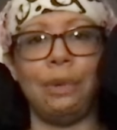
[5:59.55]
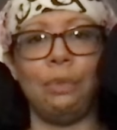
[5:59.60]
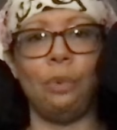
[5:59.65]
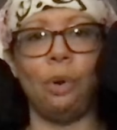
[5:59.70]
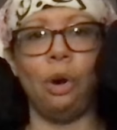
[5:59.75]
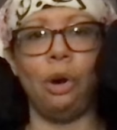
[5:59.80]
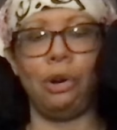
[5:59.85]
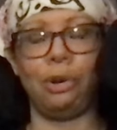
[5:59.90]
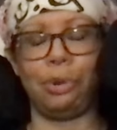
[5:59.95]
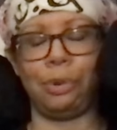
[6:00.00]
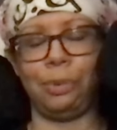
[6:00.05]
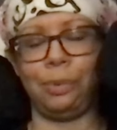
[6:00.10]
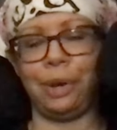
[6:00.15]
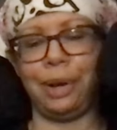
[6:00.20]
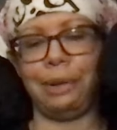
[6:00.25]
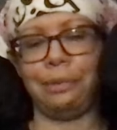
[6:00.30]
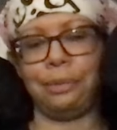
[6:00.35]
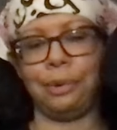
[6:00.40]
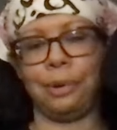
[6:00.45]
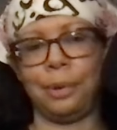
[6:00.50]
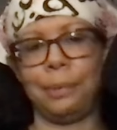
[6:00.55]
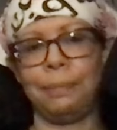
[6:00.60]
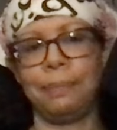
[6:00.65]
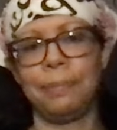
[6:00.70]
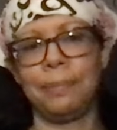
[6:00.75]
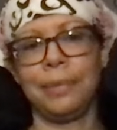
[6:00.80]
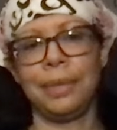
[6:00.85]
walk or whatever.